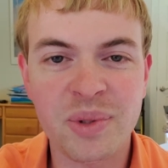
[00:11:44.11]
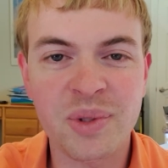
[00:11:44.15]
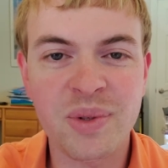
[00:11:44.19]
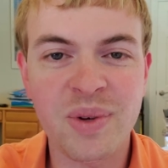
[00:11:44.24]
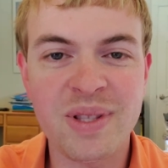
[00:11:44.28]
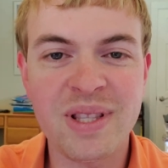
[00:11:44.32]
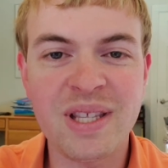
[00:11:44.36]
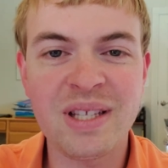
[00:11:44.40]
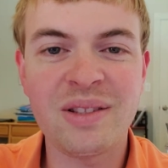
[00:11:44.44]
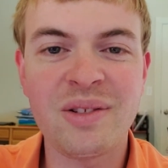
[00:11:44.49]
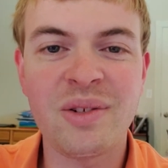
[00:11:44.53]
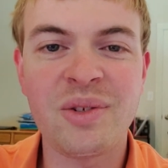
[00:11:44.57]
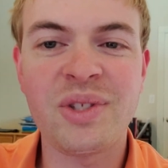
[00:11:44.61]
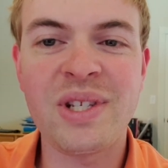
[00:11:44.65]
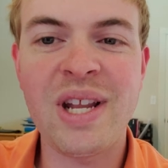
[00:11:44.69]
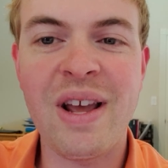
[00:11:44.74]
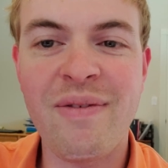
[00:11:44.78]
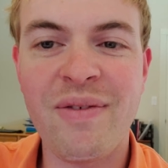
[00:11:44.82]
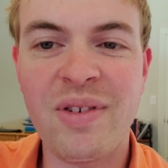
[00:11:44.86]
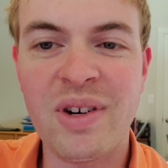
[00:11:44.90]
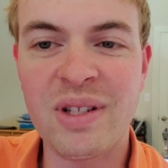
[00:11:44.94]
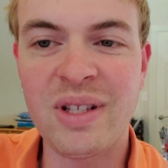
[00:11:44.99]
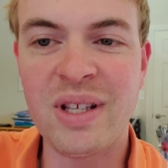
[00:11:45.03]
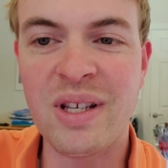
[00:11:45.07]
So I think there's
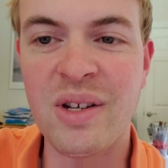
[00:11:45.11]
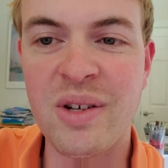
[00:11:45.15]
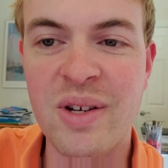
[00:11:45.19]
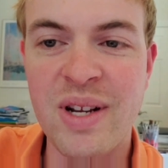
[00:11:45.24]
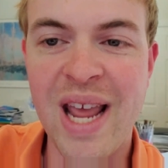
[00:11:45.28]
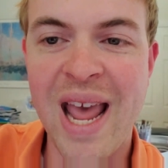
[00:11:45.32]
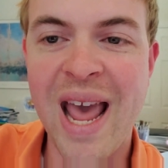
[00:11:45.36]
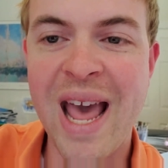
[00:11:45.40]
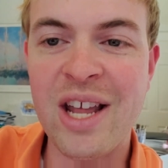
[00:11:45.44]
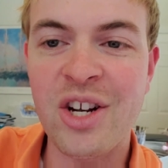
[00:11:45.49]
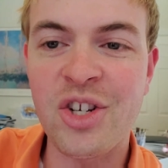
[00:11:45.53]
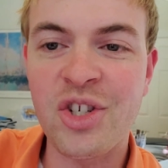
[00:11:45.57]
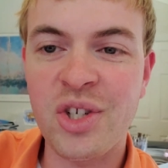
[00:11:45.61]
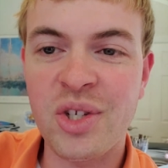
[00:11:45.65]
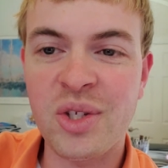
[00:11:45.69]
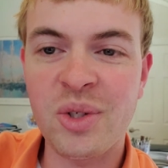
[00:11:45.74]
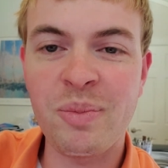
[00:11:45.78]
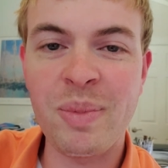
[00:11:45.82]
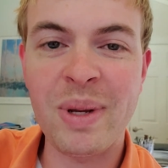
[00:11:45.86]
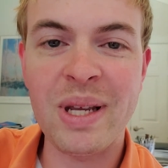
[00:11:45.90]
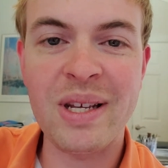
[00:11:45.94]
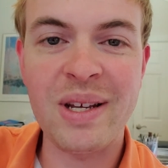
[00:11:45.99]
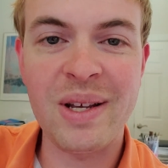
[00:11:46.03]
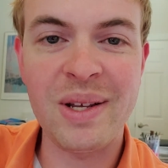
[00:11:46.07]
definitely good hedges
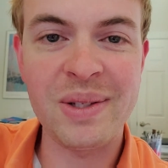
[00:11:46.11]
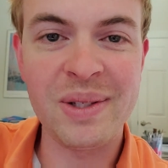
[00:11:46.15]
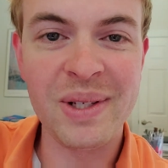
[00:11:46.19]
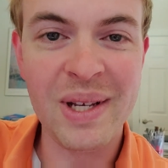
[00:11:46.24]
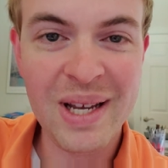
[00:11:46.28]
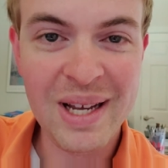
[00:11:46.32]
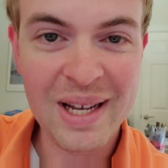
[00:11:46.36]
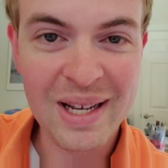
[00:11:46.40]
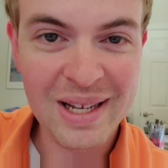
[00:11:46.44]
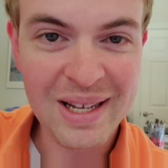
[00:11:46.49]
because,